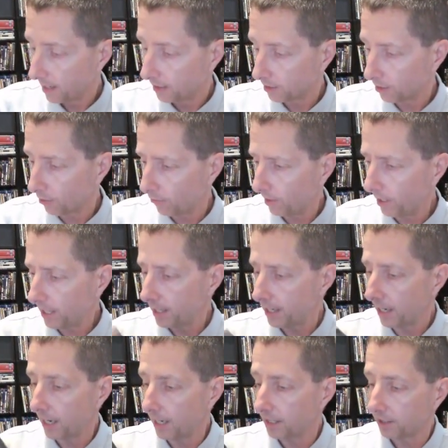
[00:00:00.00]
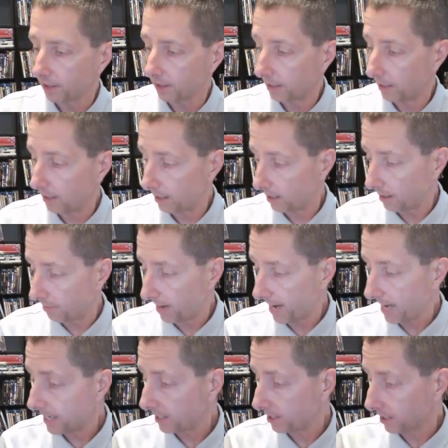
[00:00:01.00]
So really nice
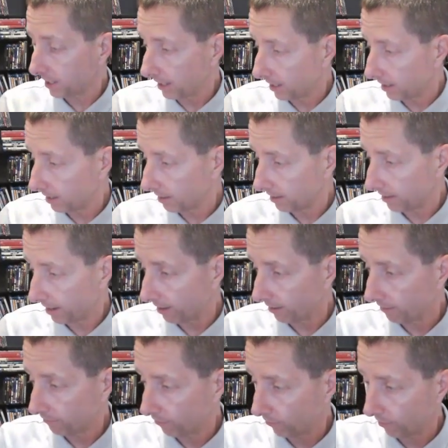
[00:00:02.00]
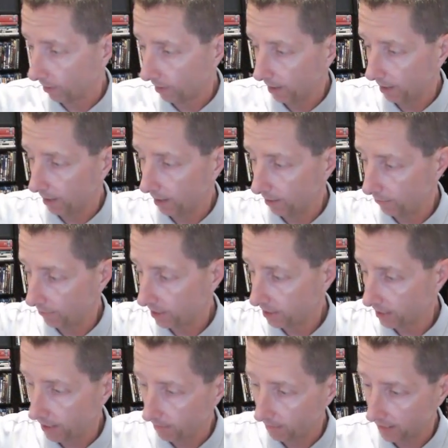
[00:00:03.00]
packaging there for
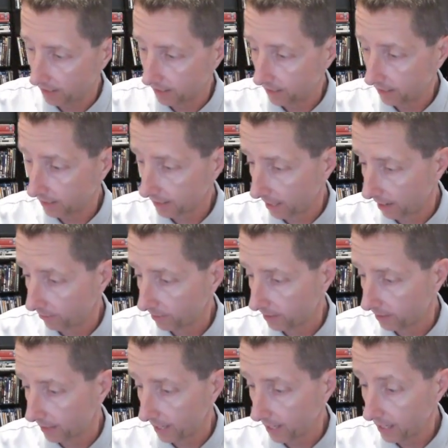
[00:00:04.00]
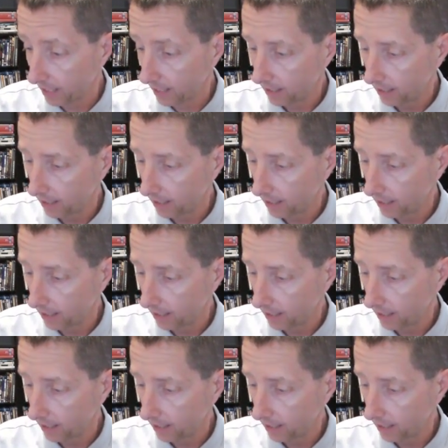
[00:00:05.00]
Risky Business, I would say.